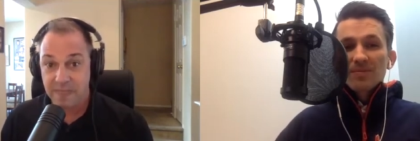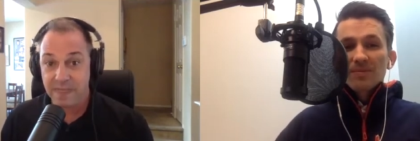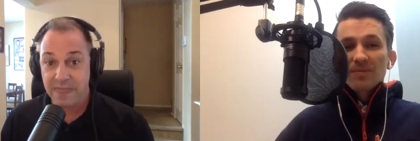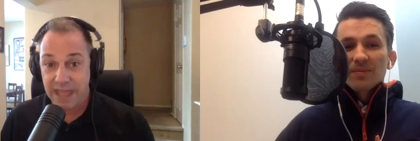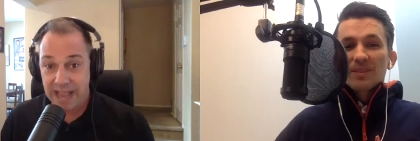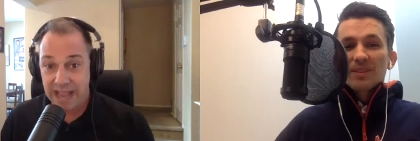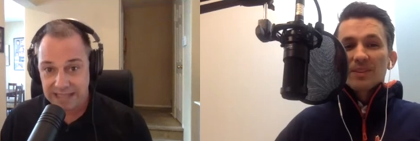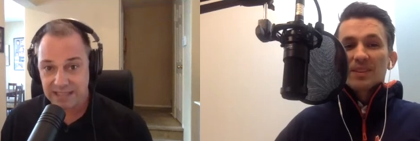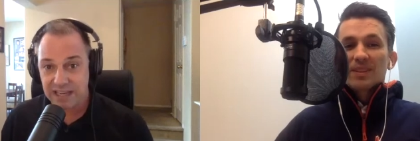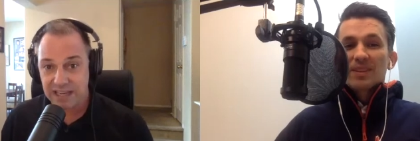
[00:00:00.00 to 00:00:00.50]

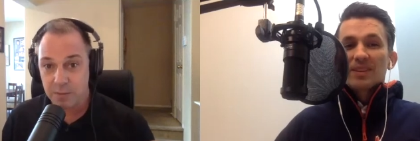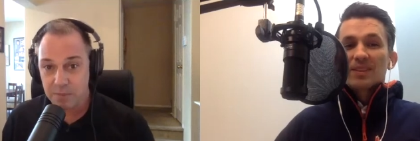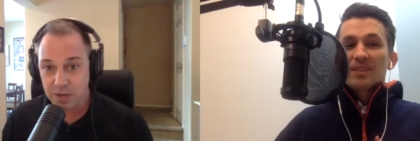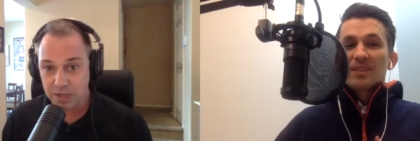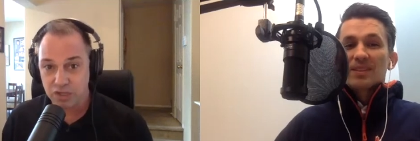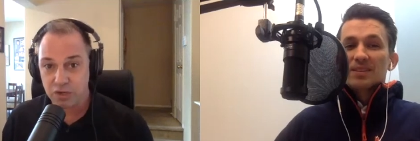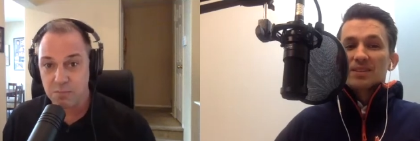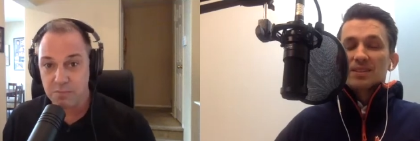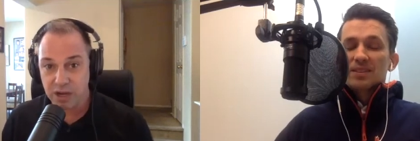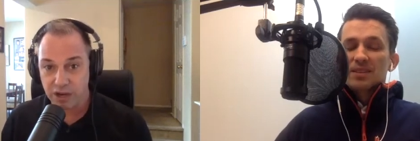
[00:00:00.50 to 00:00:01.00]
Speaker 1: That's how much
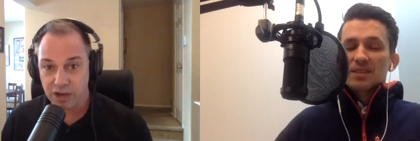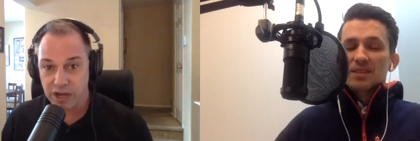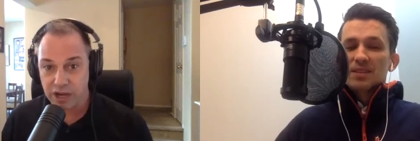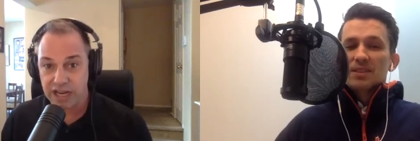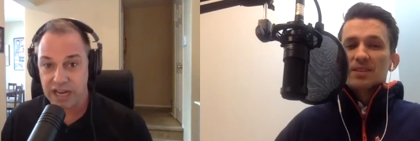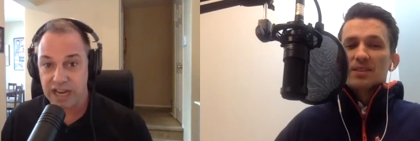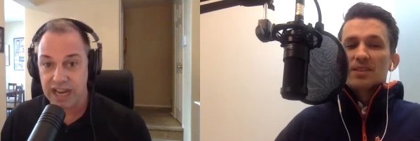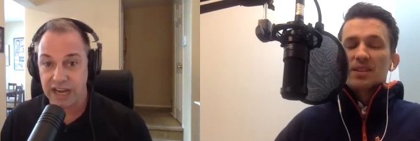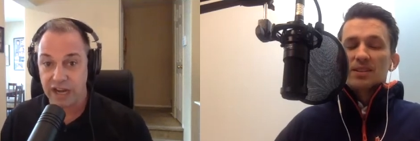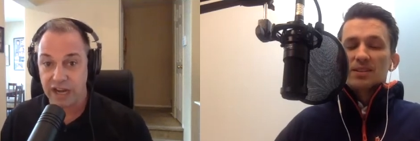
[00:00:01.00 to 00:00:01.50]
America
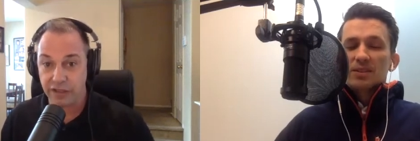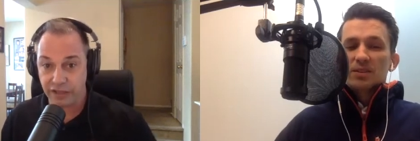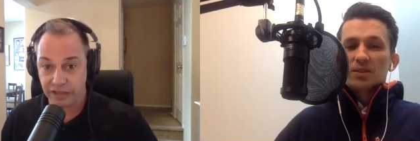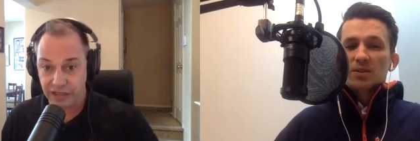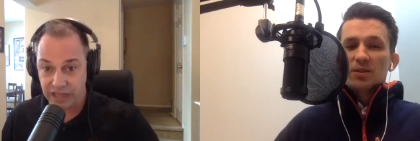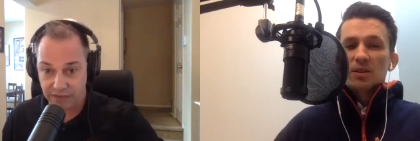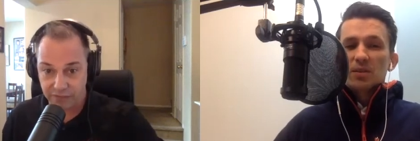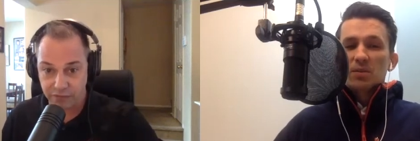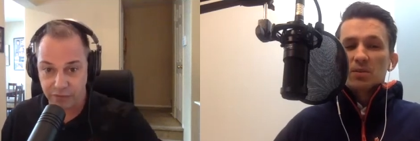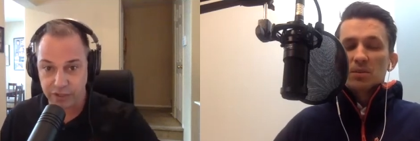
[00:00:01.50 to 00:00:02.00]
had
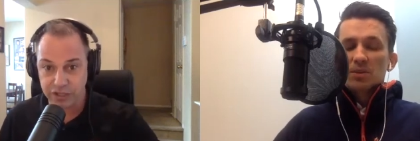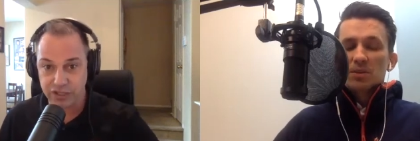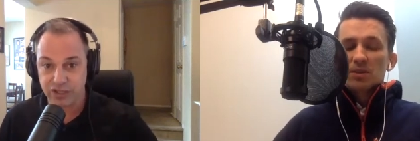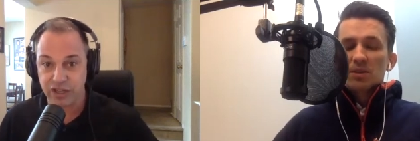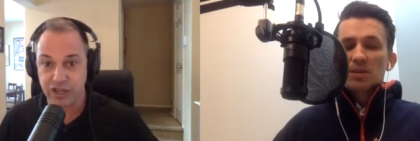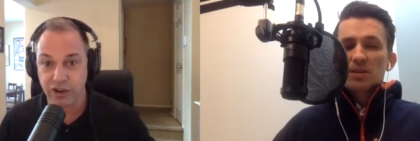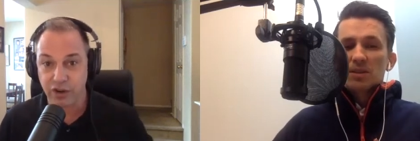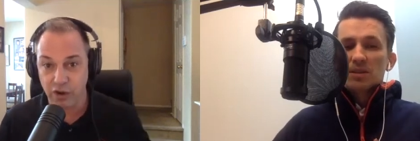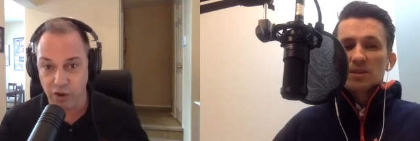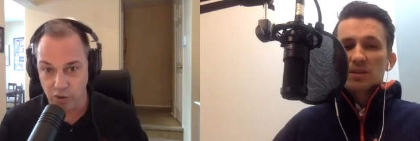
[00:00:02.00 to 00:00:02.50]
leveraged
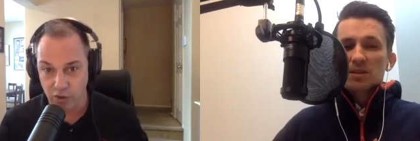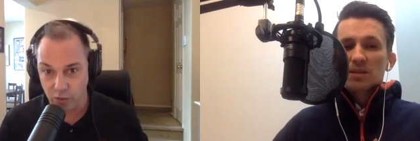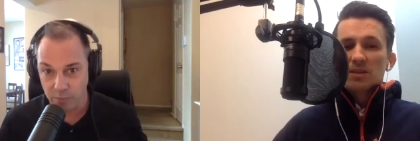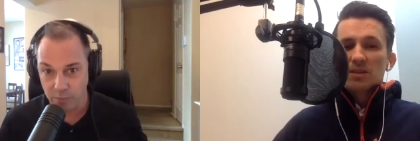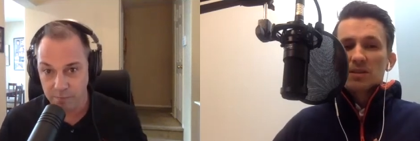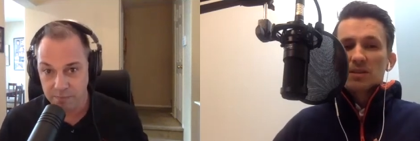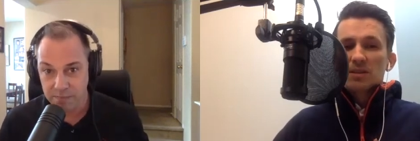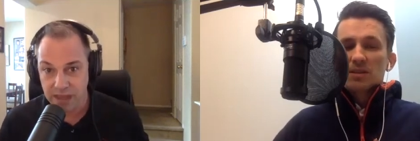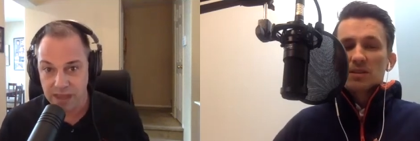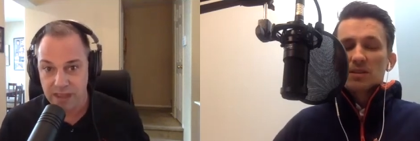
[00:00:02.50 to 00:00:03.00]
their home